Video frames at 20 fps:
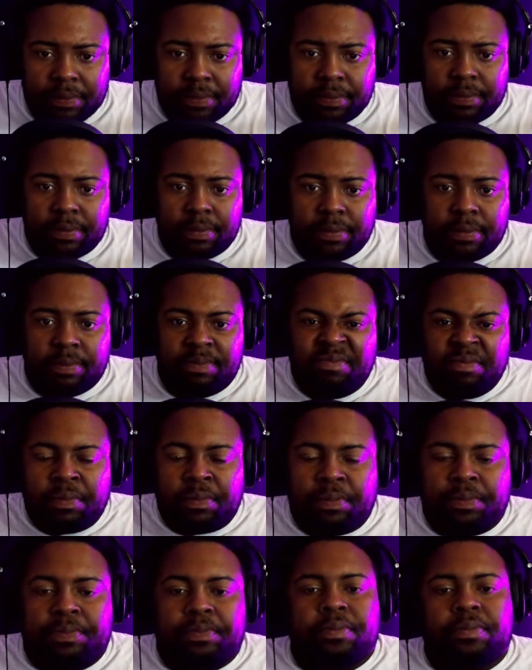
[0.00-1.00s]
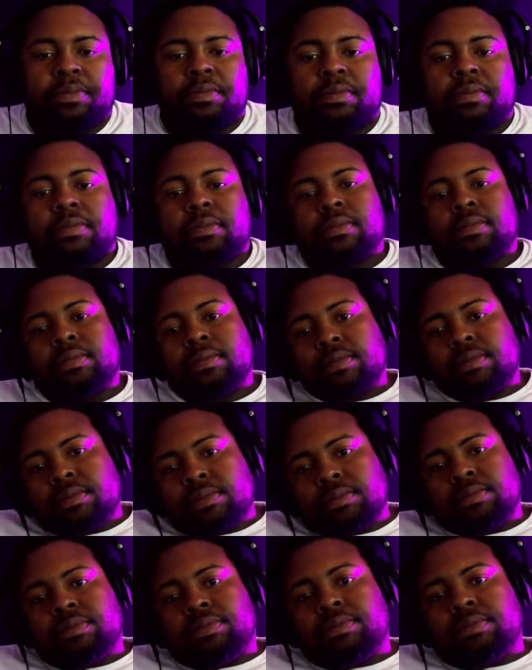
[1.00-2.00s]

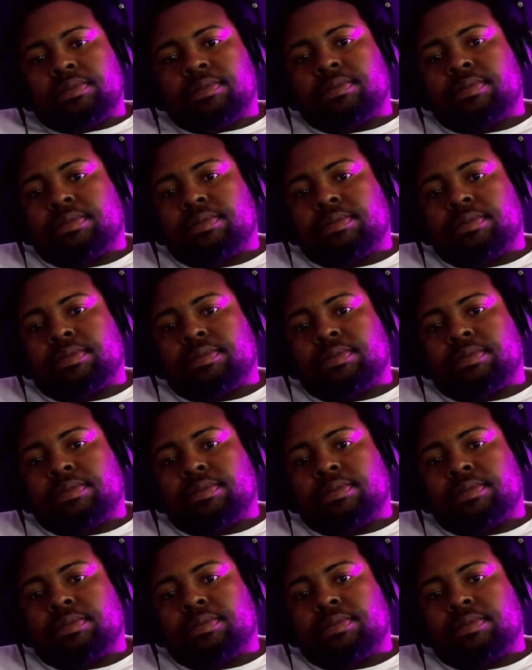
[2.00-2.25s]
Nobody speaks.